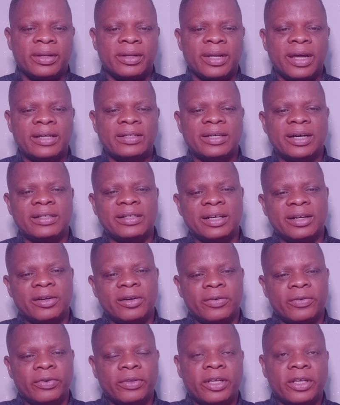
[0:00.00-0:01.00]
Naija
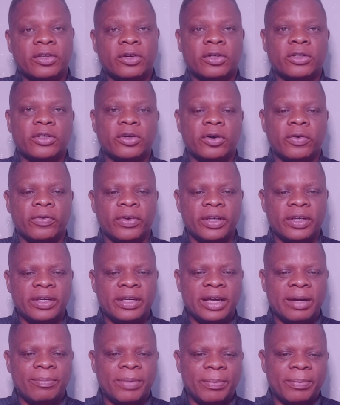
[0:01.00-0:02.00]
jollof with a touch of
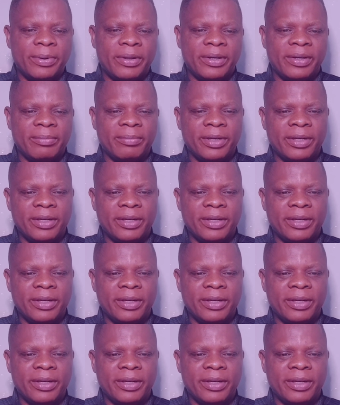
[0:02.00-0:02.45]
Indian pepper.